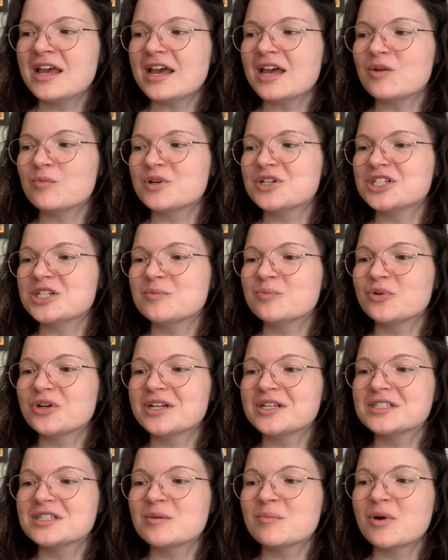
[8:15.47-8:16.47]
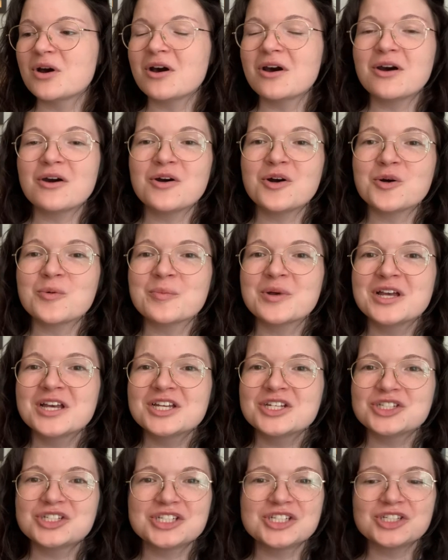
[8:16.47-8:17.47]
And when she brings him home,
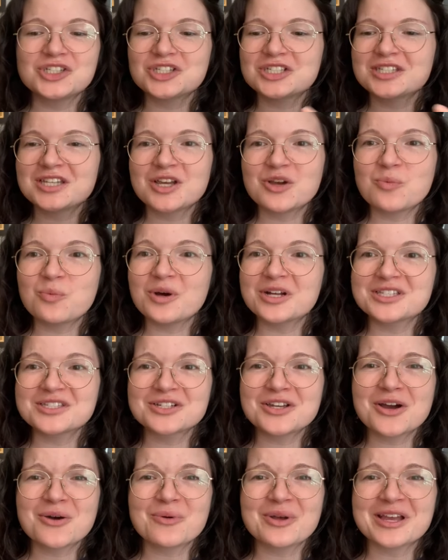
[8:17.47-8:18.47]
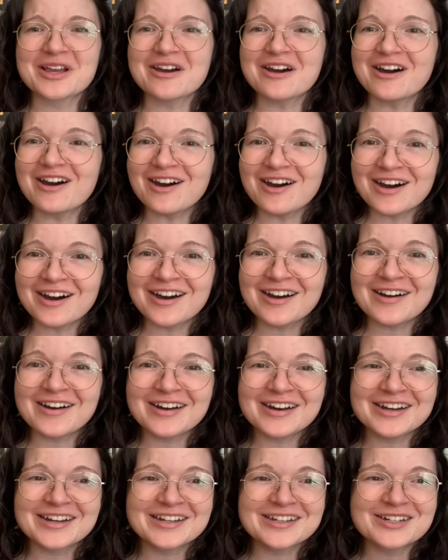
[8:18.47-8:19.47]
she's just like, what's going
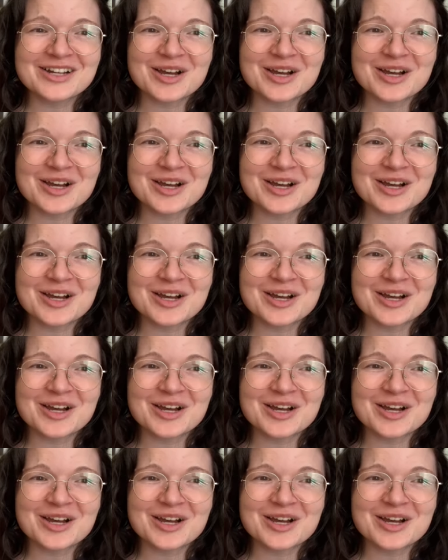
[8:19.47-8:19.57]
on?